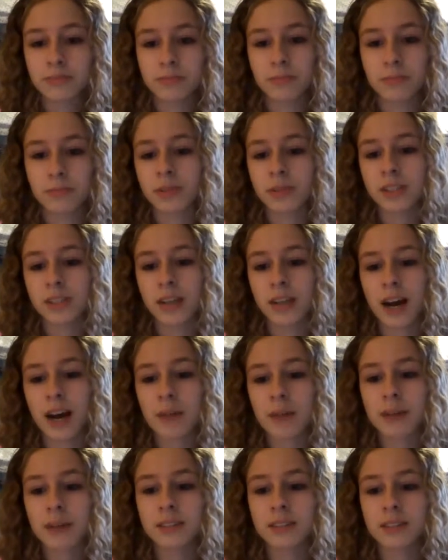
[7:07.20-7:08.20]
post a
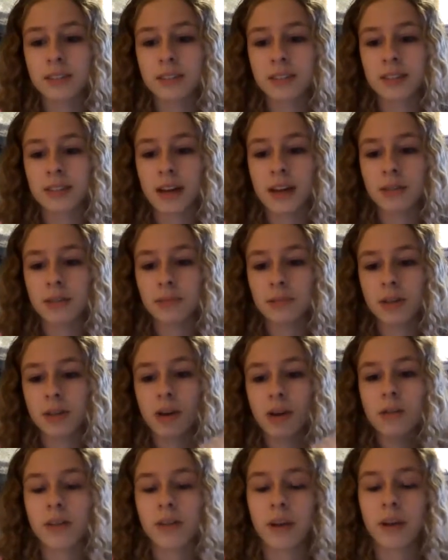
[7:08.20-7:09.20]
comment down
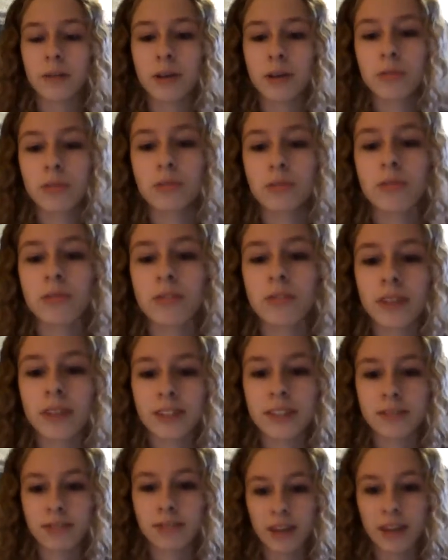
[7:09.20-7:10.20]
below. That'll be cool.
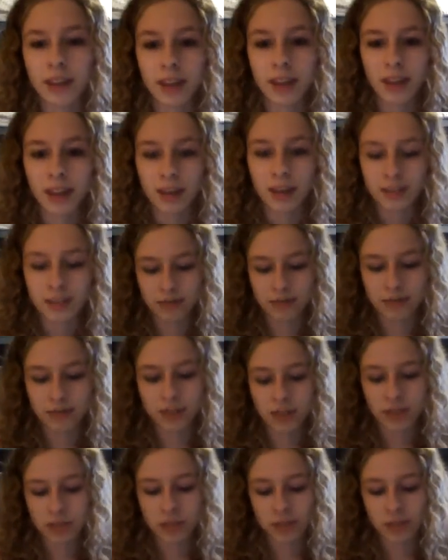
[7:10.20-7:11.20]
That's a fun thing,
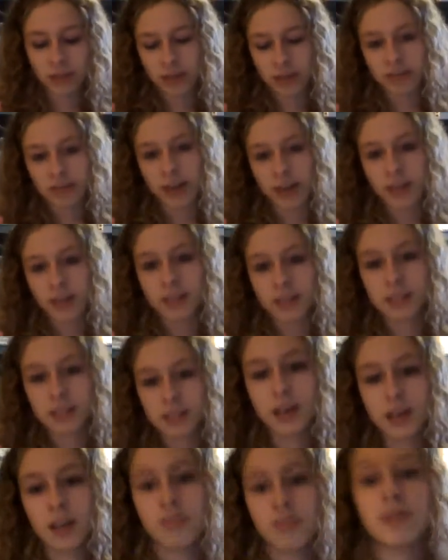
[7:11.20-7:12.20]
fun trivia fact.
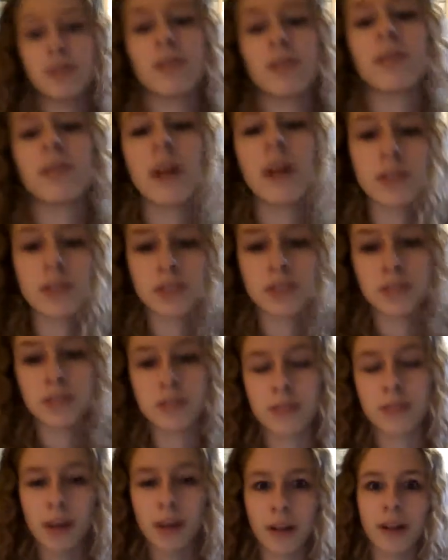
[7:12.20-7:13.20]
If you don't, I'll
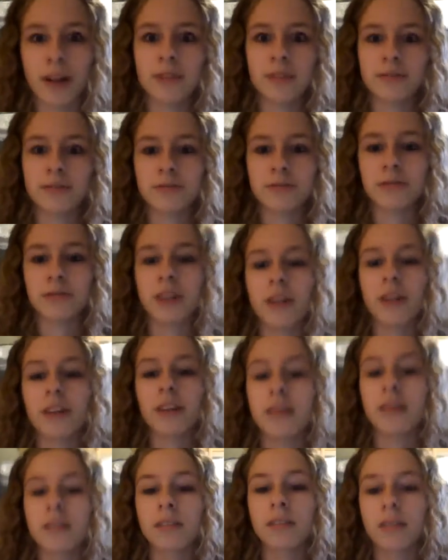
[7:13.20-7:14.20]
tell the
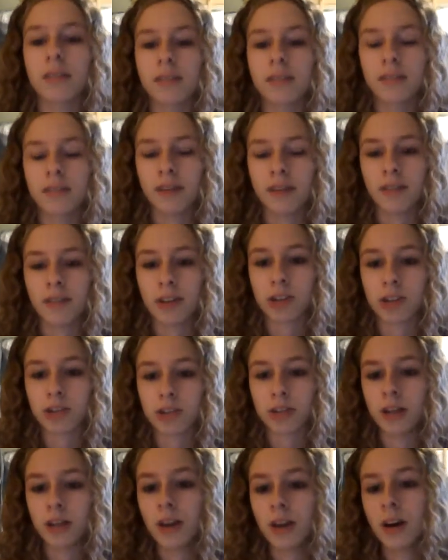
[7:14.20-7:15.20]
answer
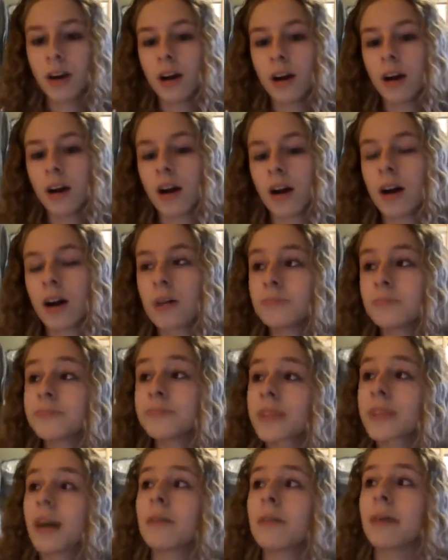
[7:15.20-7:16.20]
eventually.
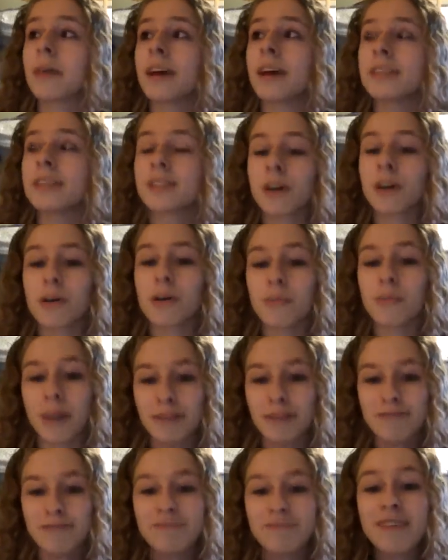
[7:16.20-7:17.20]
Anyway, so my
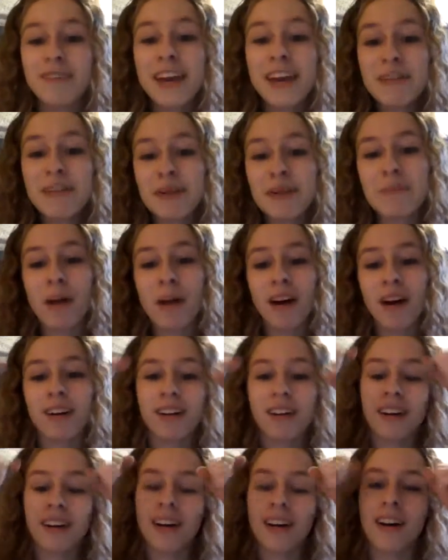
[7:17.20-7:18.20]
favorite
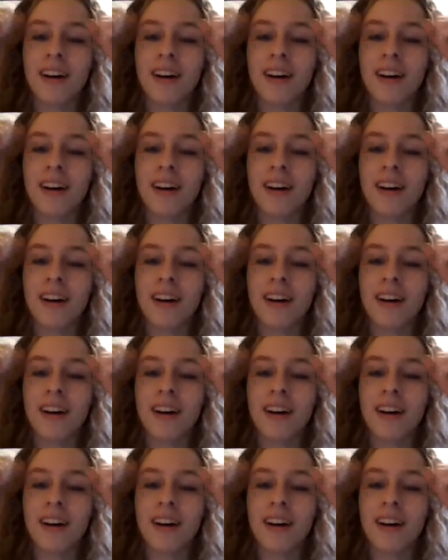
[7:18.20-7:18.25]
part,